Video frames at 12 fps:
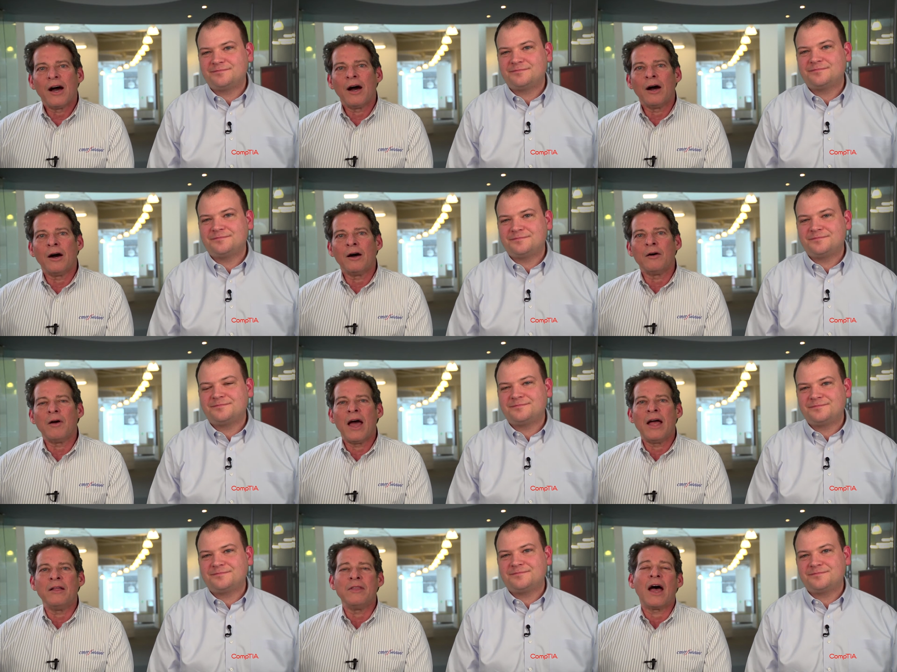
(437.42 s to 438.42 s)
Speaker 1: Uh,
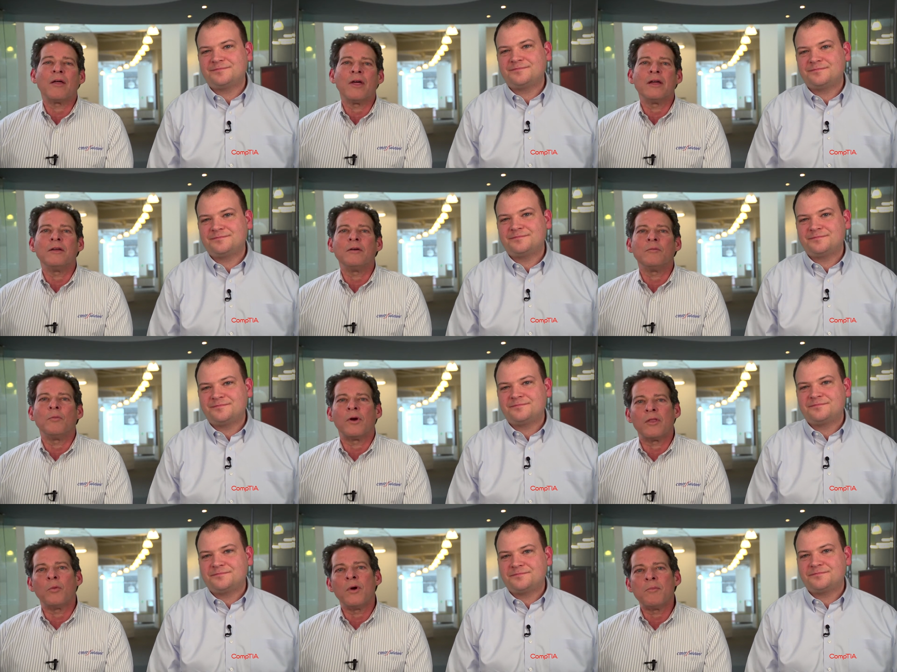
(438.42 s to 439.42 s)
and now they,
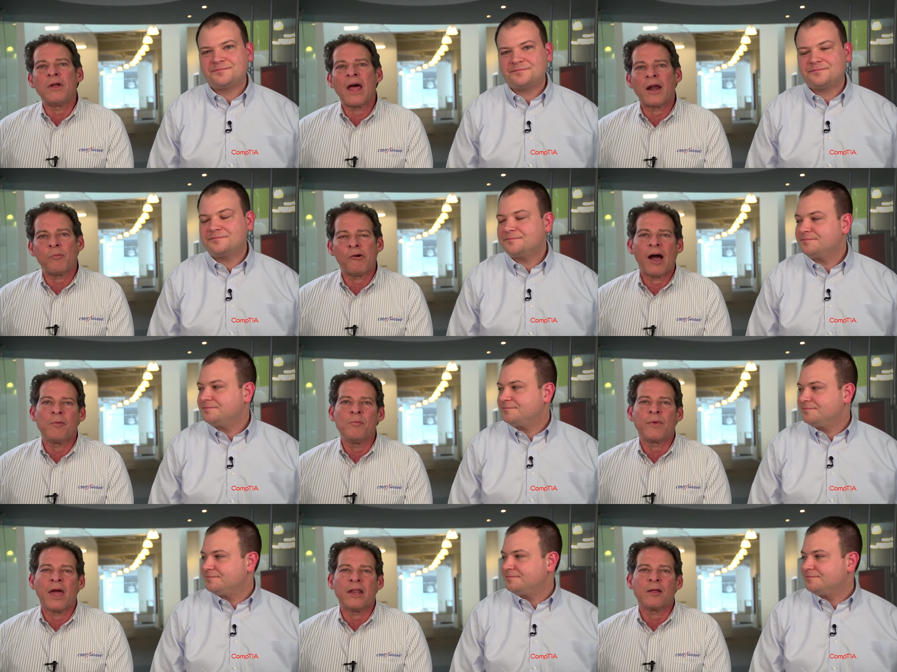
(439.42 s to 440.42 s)
one of the women had a
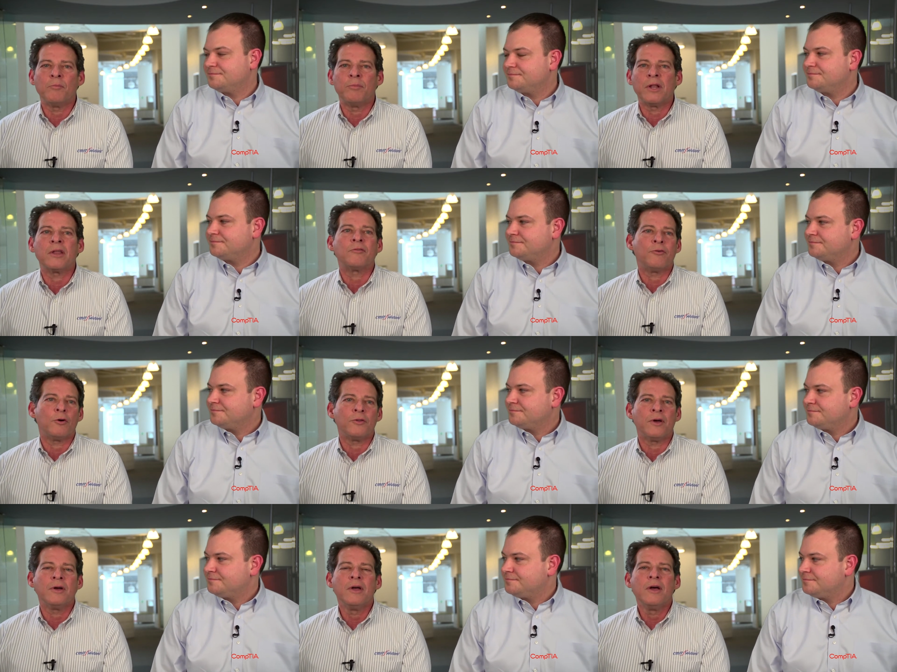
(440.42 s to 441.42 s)
problem getting a billing
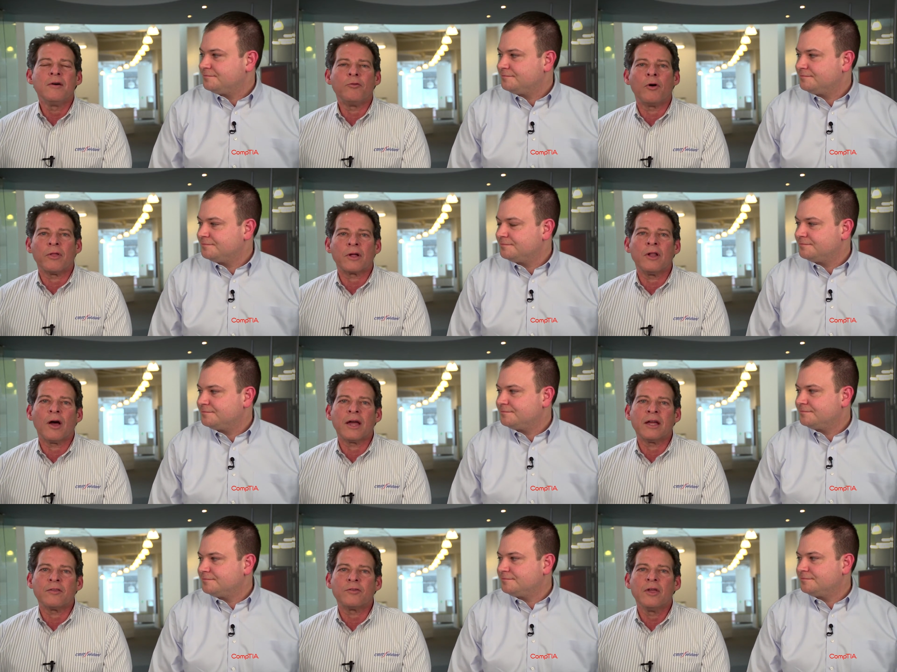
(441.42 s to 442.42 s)
folder for all the
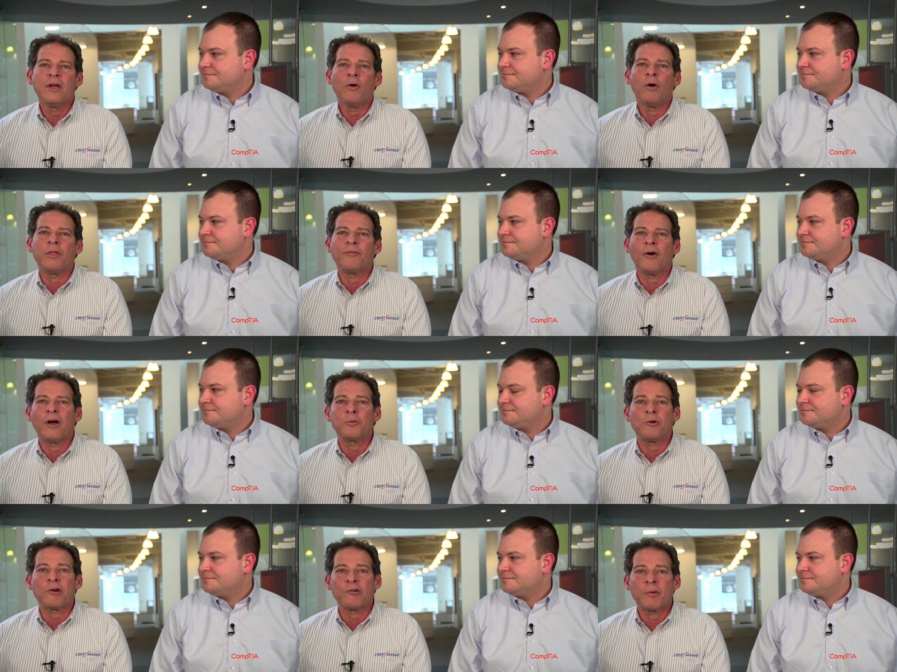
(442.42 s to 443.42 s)
clients. All the
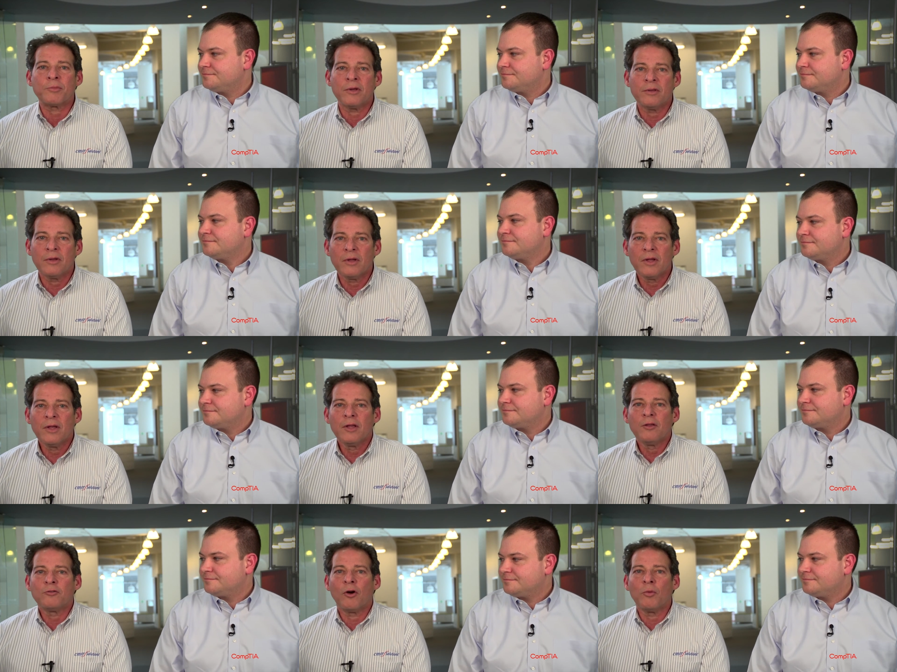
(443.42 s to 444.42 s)
files were encrypted.
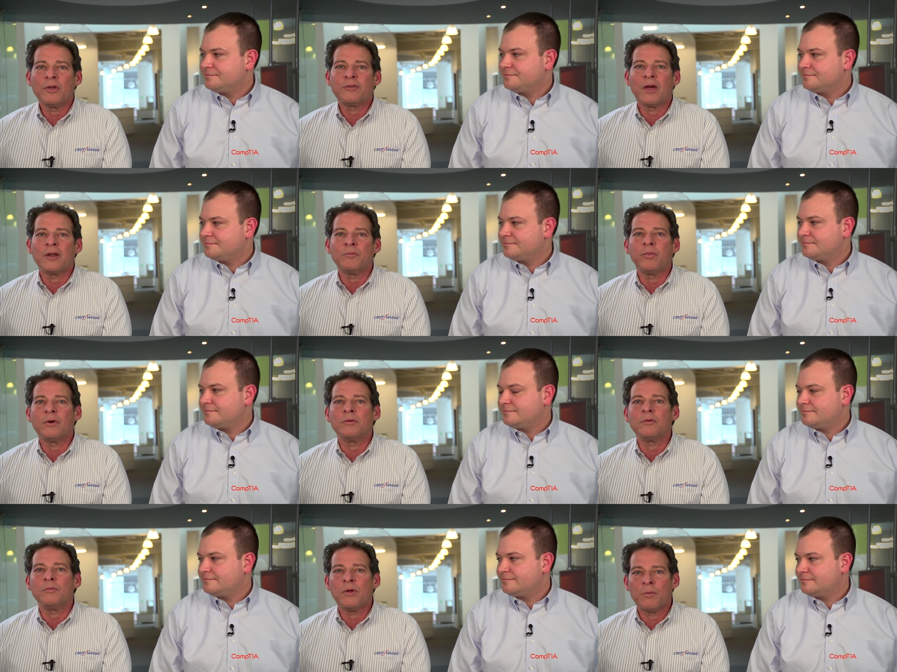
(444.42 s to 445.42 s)
So we said, but
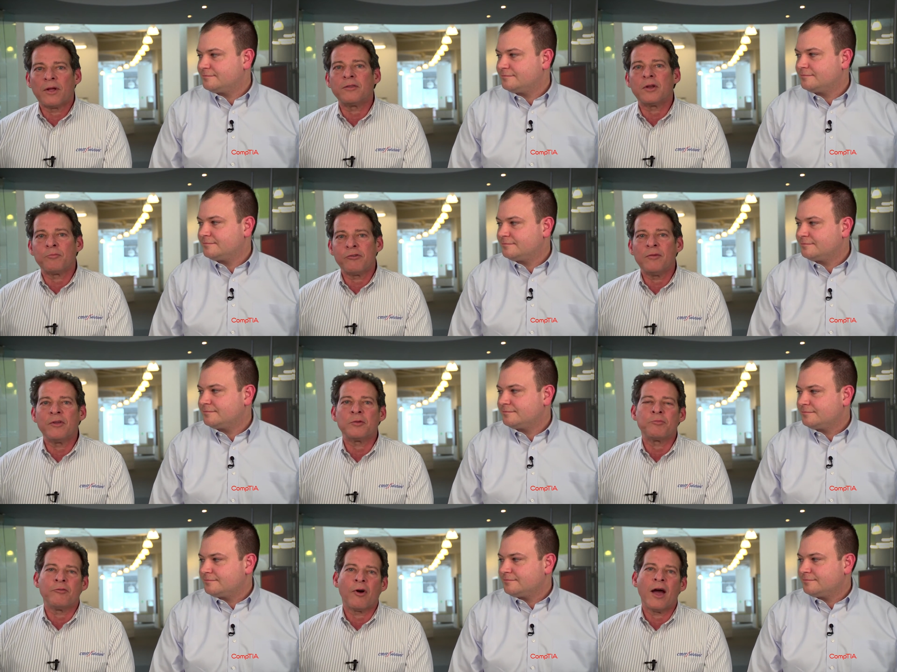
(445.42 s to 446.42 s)
we went to the
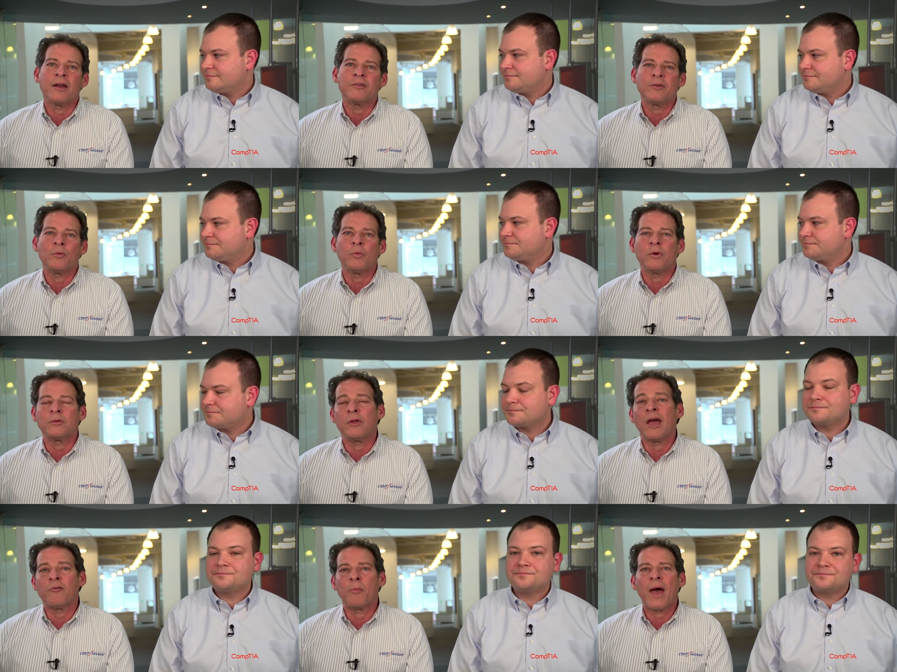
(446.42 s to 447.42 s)
previous provider, said,
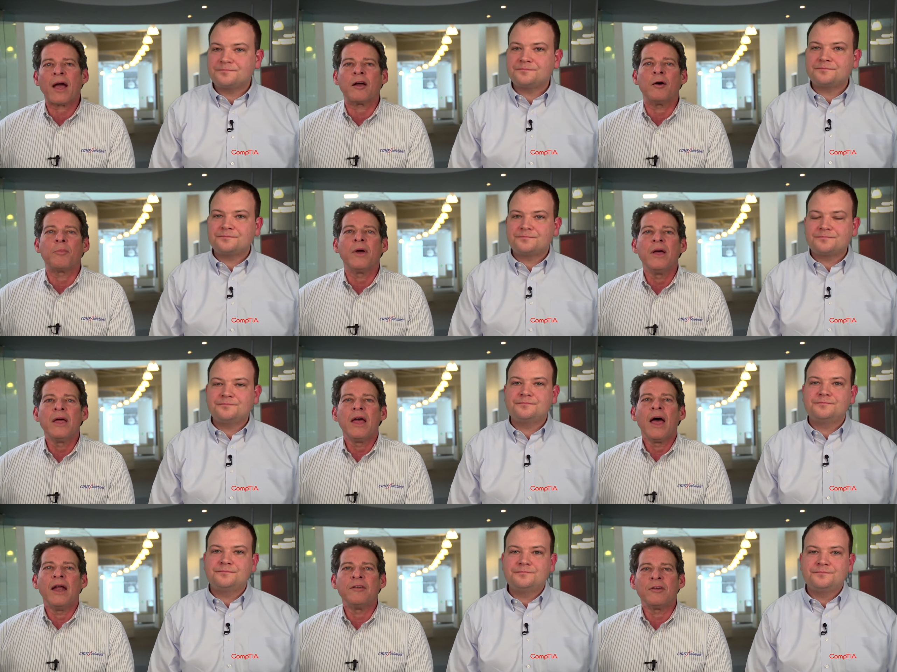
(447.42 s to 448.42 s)
do you have a backup?
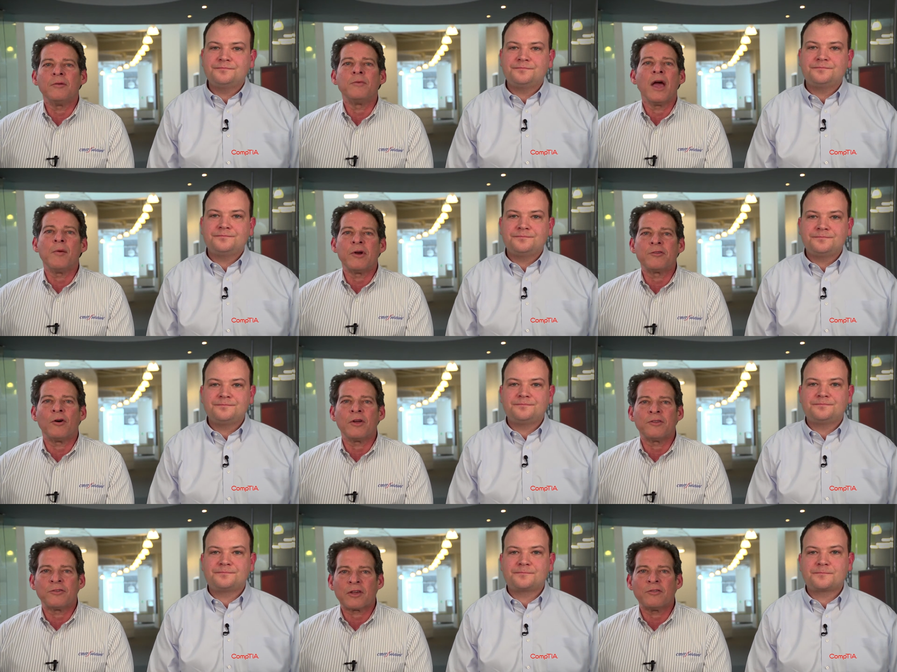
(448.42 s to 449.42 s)
And he said, yeah, but it's
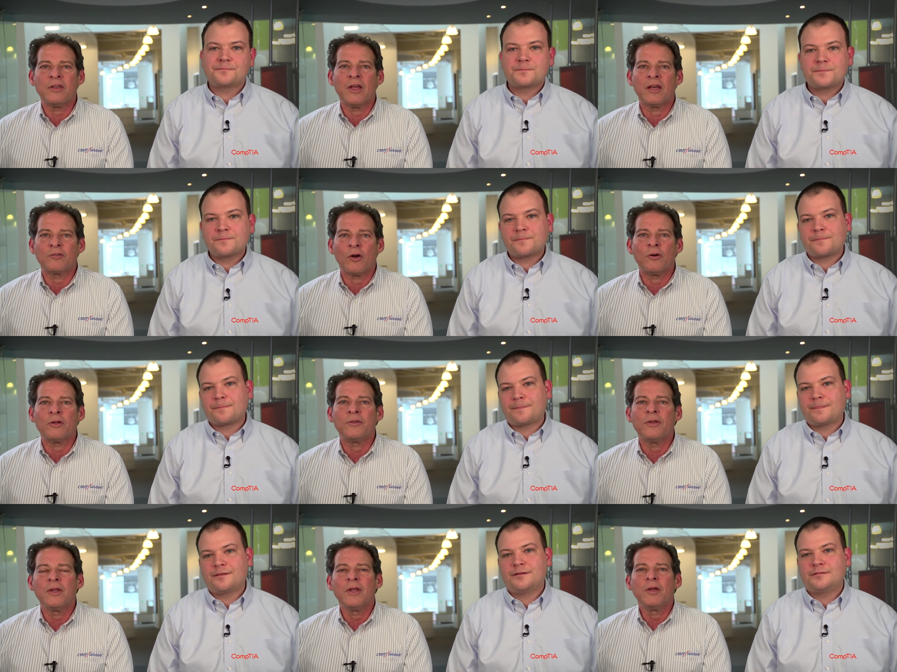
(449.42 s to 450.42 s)
only 60 days old.
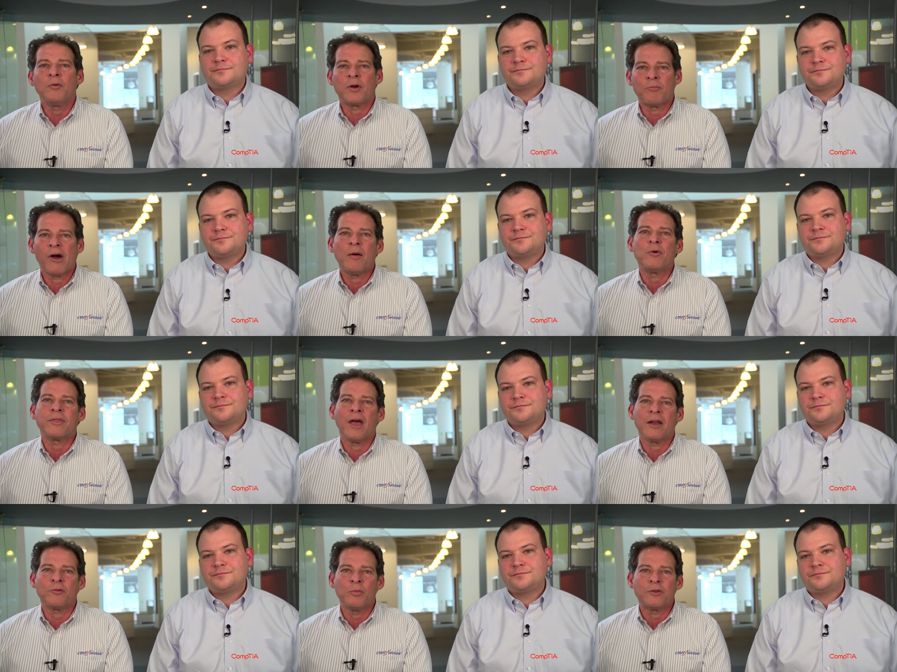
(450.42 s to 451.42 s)
Well, the problem with
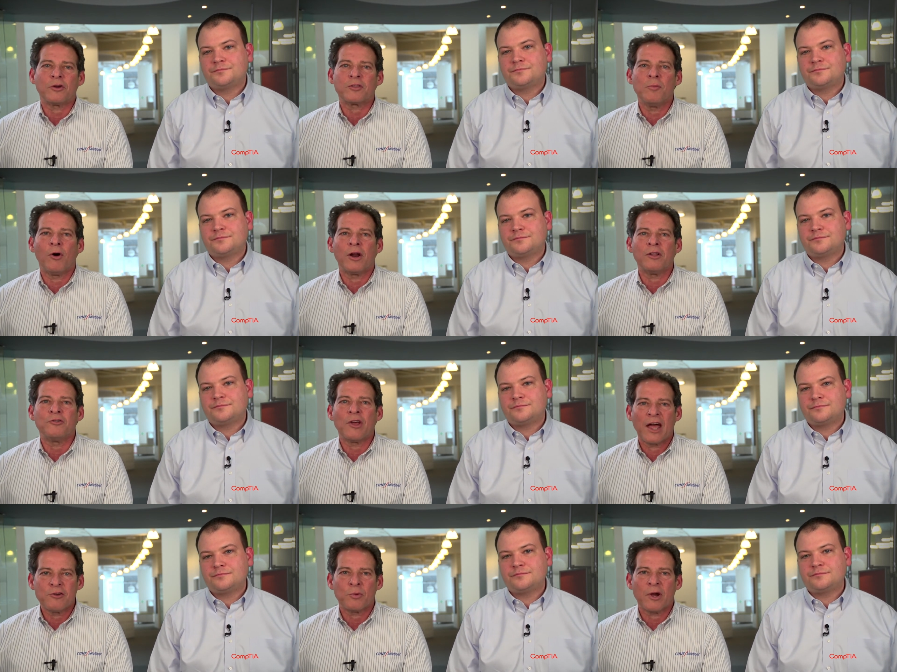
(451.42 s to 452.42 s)
that is we took them on in
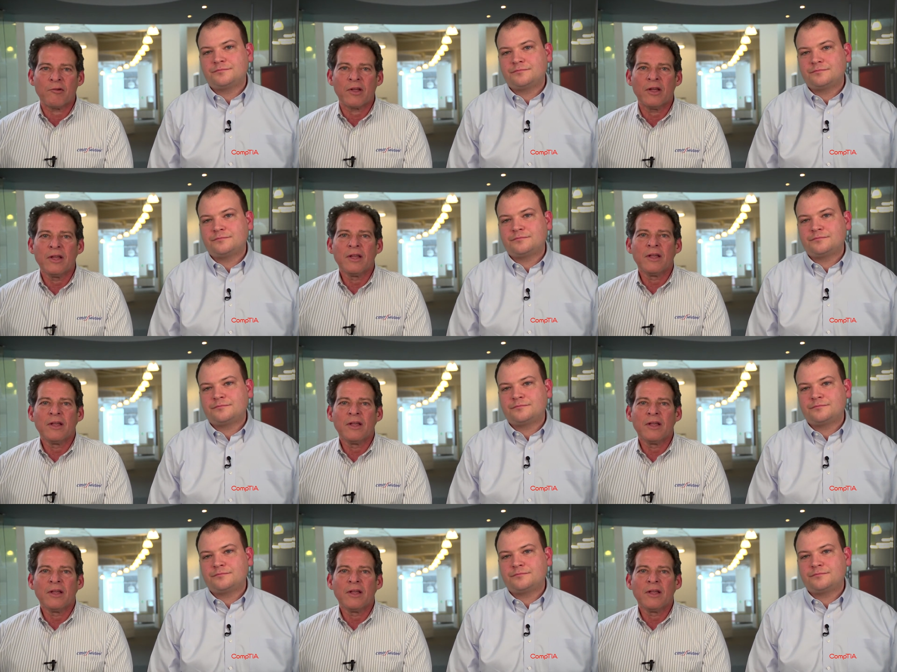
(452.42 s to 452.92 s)
January.